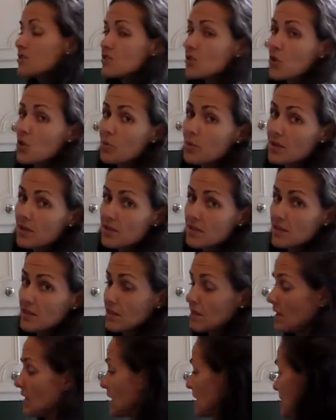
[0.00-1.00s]

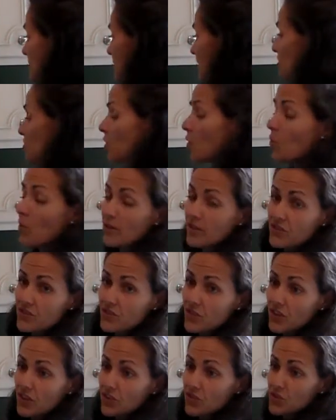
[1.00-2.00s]
scobies. I don't want to
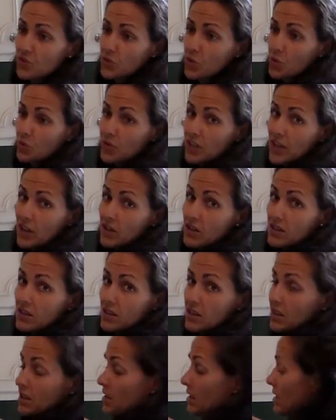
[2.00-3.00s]
start a new
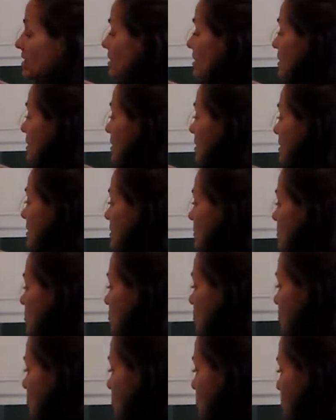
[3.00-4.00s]
hotel,
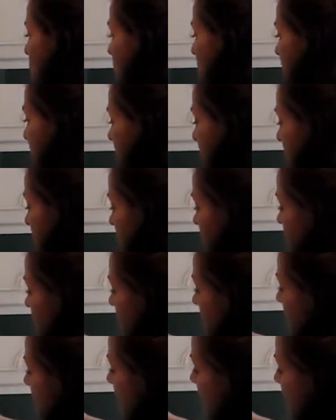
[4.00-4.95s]
so that's why I